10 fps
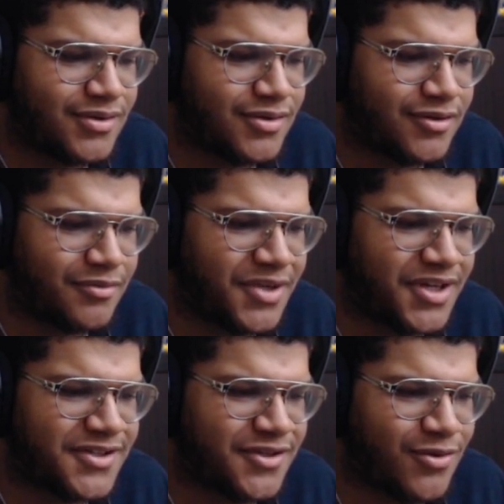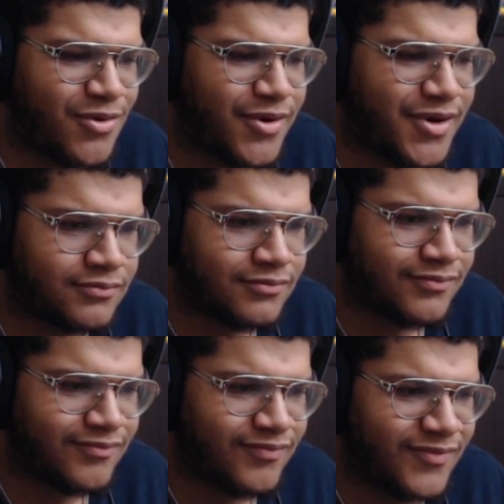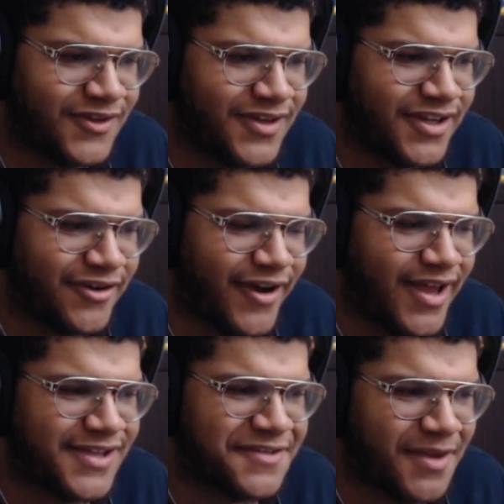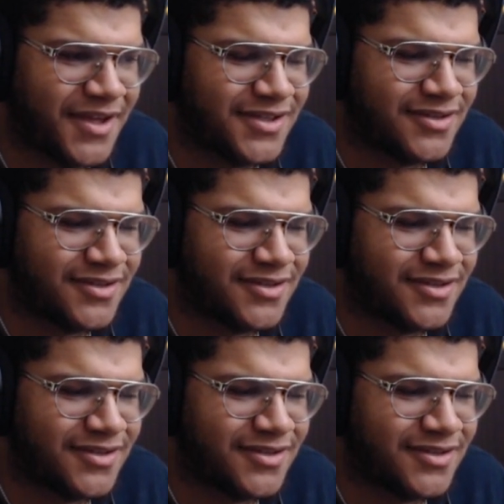Mina to Ward. She need to get her ass spanked.